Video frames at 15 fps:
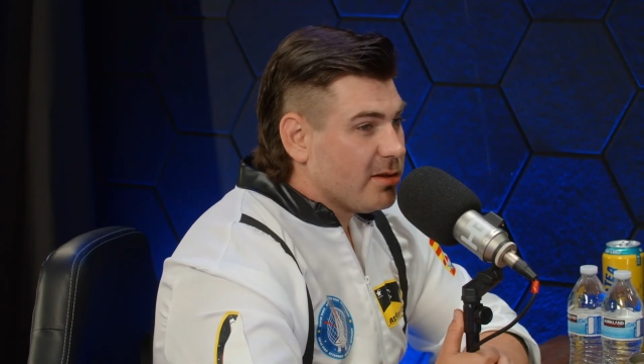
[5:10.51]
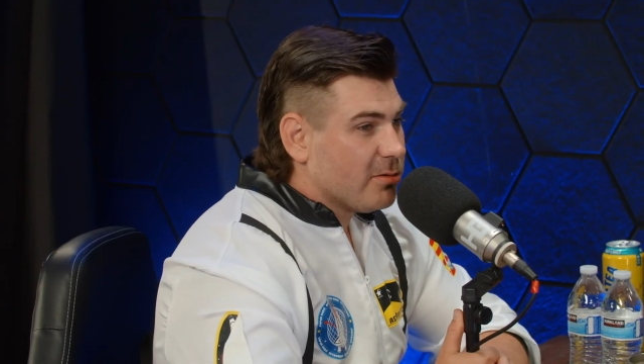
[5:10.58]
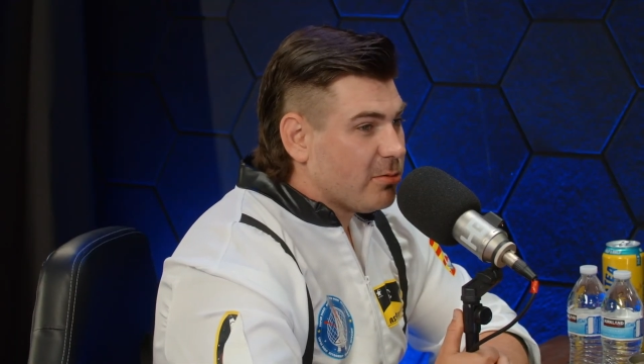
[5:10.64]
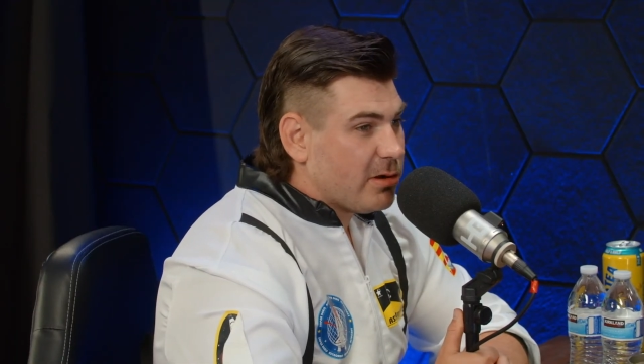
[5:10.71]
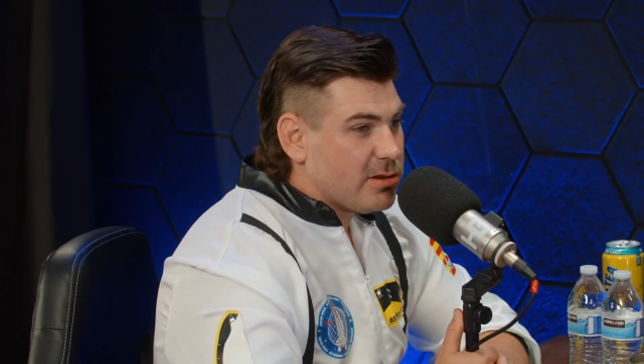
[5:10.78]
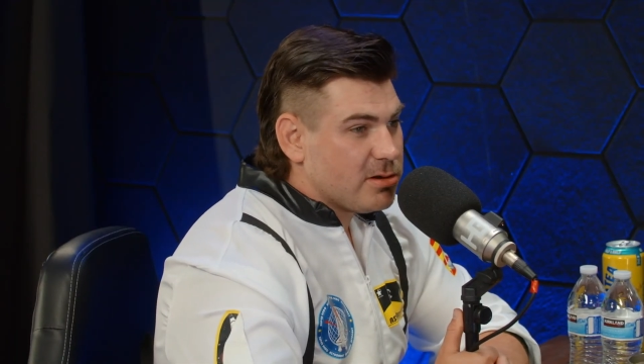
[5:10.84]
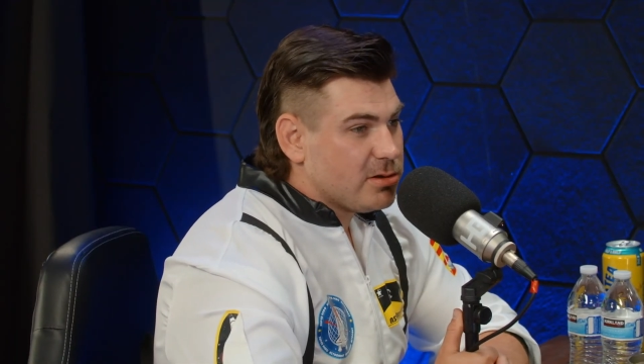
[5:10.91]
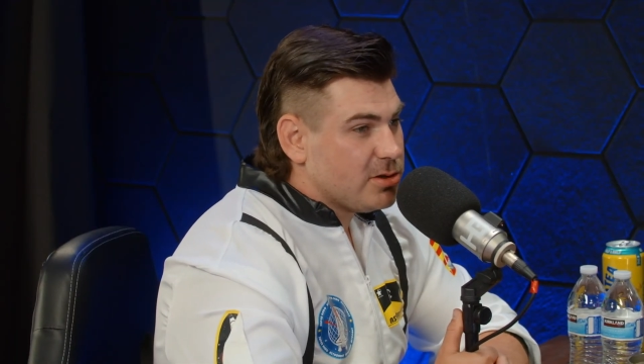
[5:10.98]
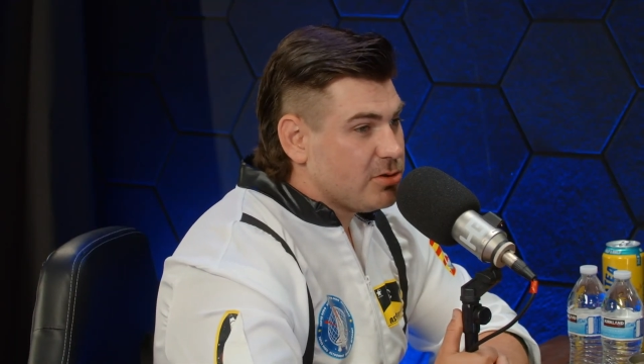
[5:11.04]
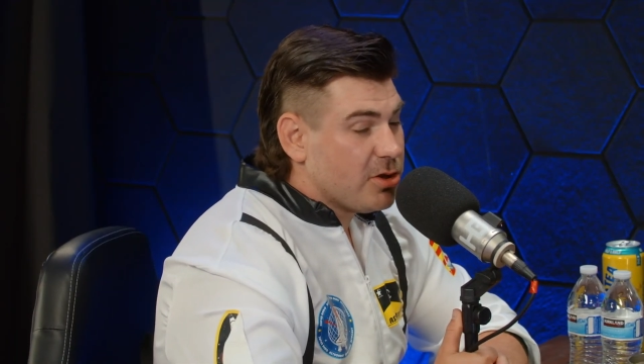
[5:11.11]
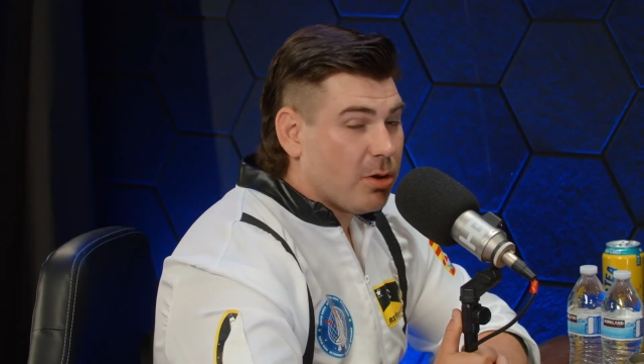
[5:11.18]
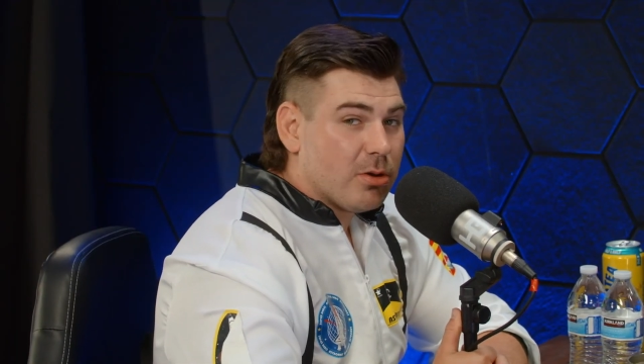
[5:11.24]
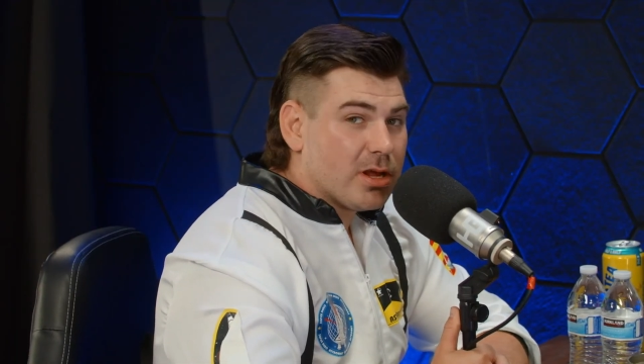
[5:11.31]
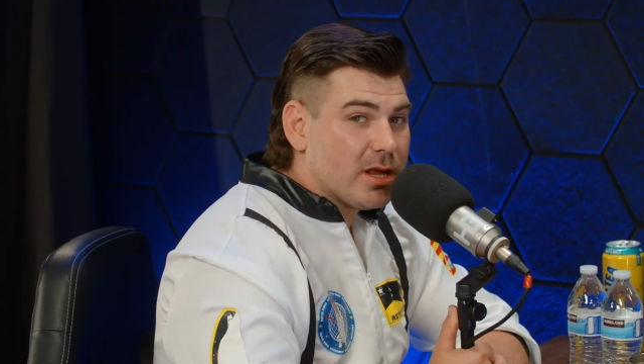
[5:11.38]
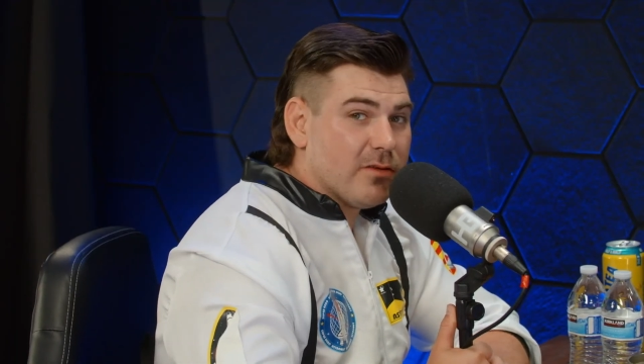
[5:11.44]
whether you
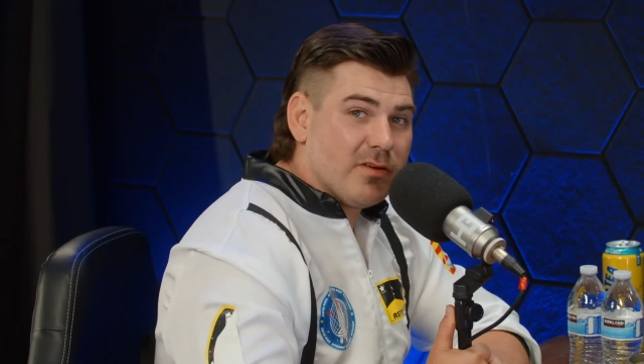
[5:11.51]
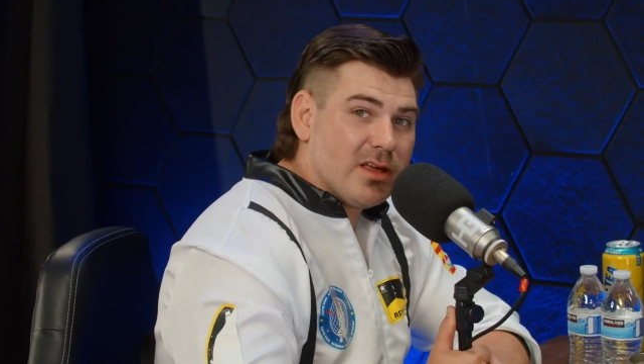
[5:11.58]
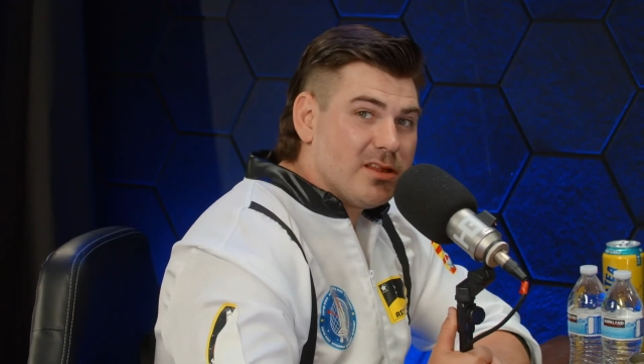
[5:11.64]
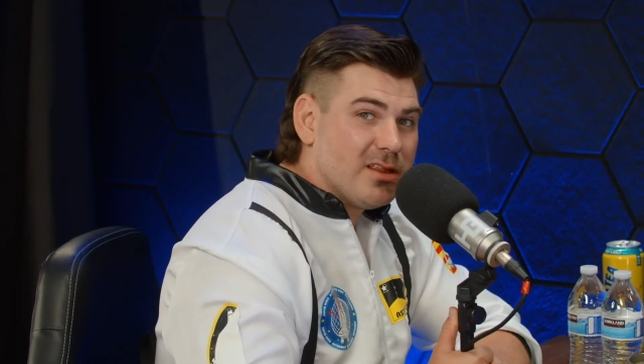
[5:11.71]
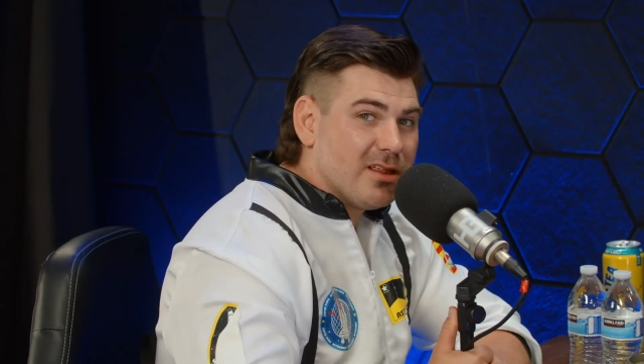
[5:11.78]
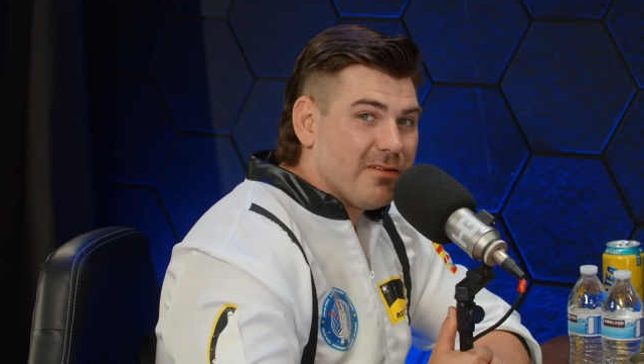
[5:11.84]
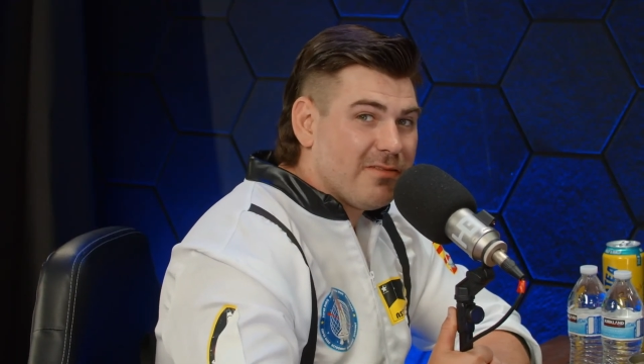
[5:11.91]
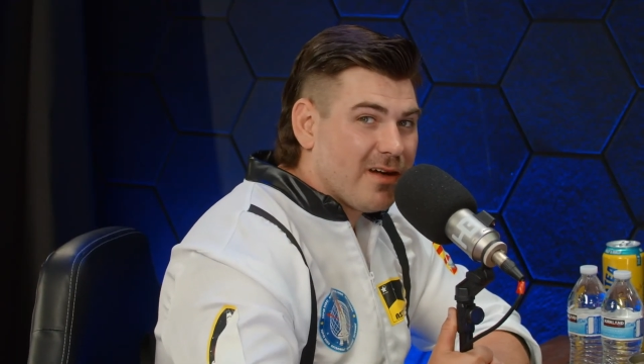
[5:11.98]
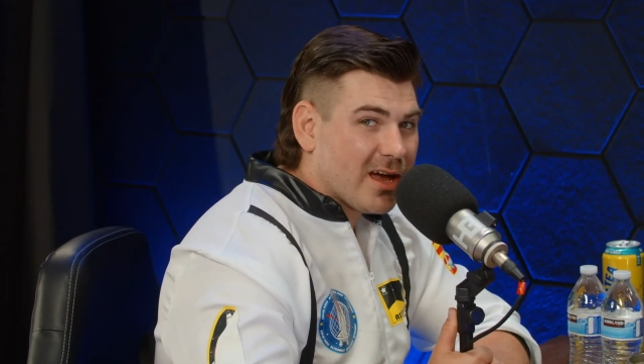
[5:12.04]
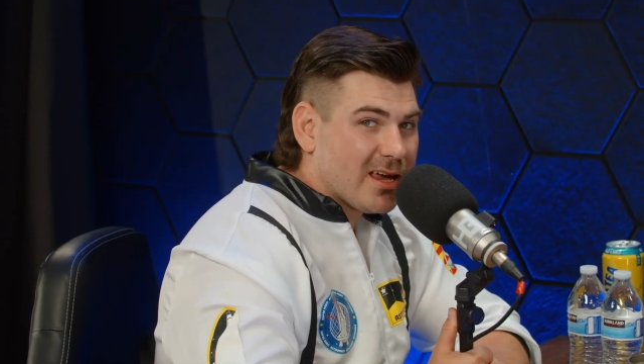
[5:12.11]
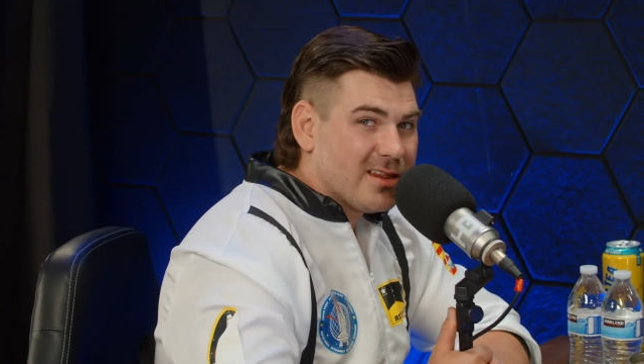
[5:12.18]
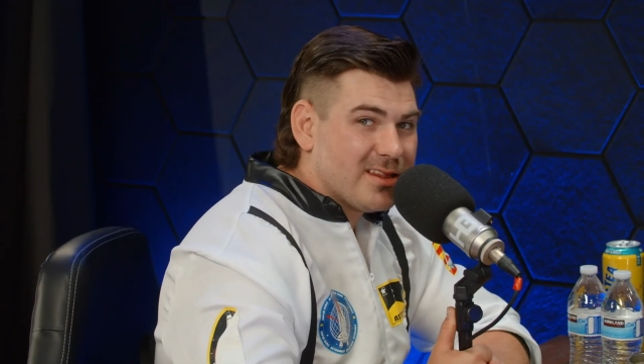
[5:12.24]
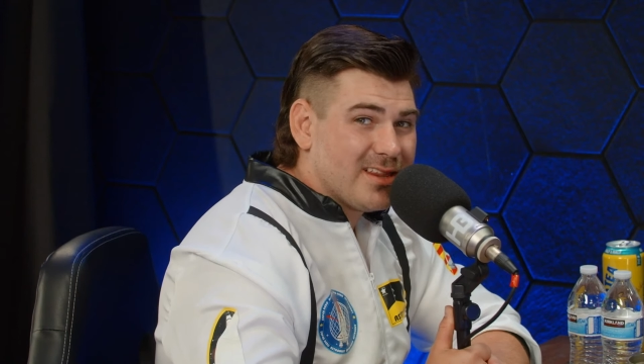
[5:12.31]
don't want to give in to the fucking